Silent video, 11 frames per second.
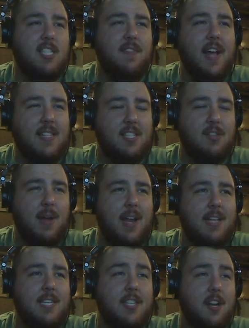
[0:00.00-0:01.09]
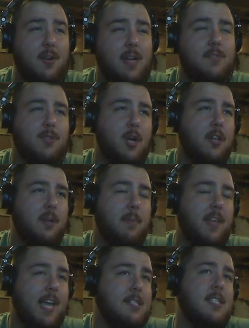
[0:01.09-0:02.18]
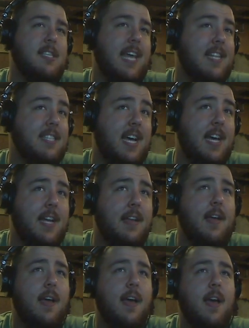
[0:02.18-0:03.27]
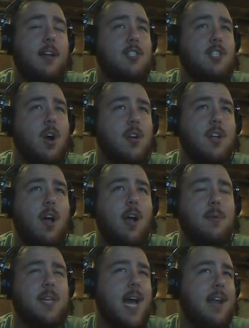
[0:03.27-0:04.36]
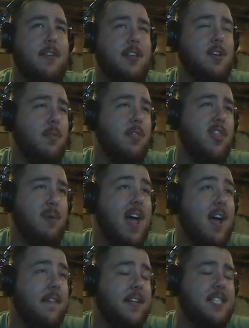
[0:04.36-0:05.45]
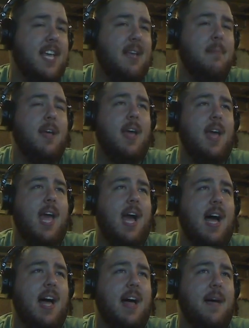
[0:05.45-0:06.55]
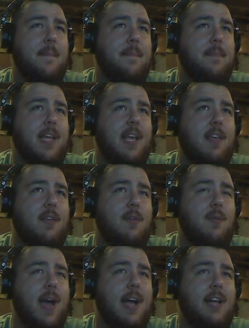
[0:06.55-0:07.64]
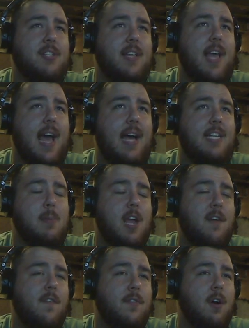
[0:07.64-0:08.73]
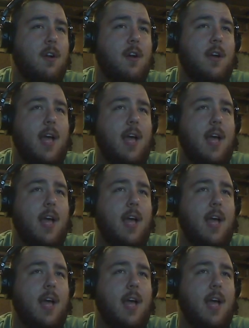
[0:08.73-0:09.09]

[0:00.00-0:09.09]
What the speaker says: Sven's threat is he's an aggressive jungler, but that gets his lanes ahead. Dardoch was kind of his own threat on the team. Like, you actually had to be careful of Dardoch.